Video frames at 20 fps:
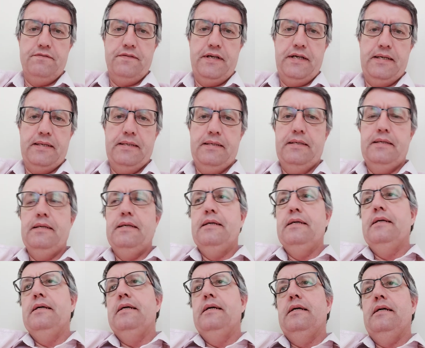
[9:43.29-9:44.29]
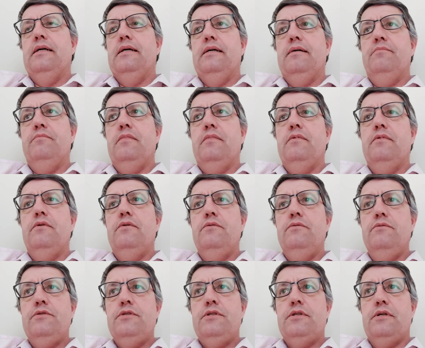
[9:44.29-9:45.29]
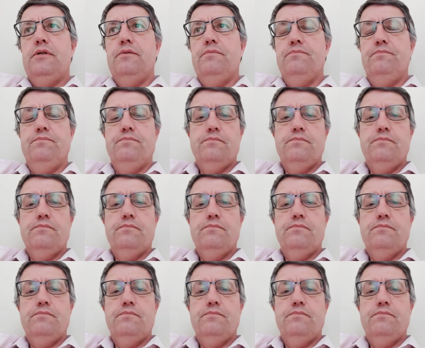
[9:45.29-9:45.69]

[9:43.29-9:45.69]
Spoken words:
thing. Also,